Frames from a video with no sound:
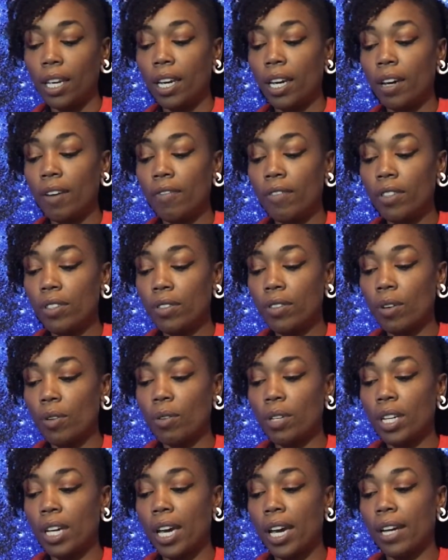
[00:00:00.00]
of the
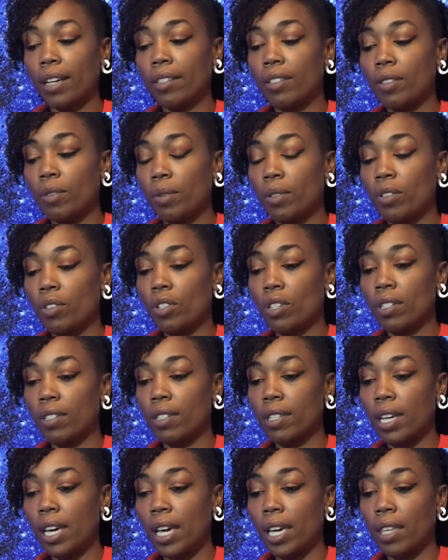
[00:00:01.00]
zodiac. So it's
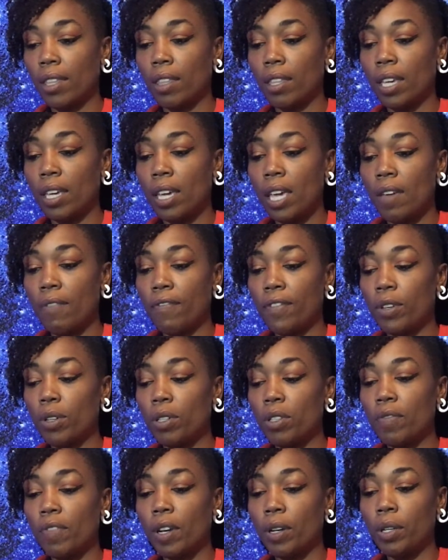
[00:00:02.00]
just like, it
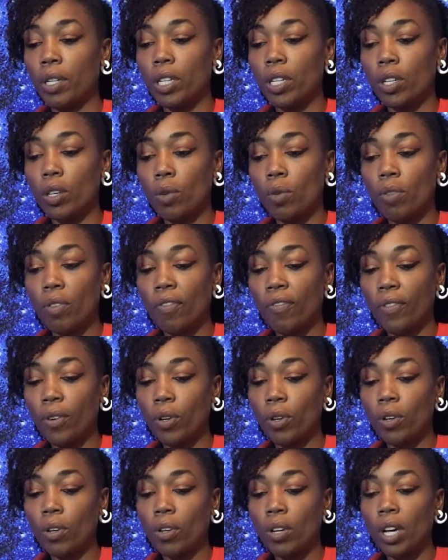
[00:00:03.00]
feels very youthful,